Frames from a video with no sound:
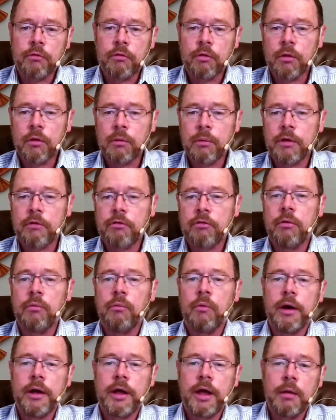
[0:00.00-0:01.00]
So the
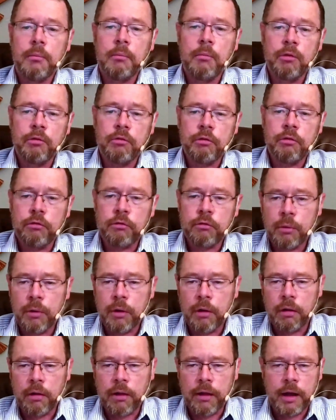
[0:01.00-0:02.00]
question, why can't Moses go
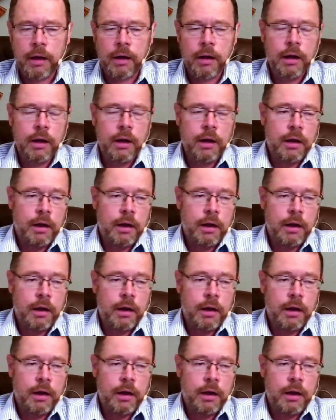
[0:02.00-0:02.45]
into the land?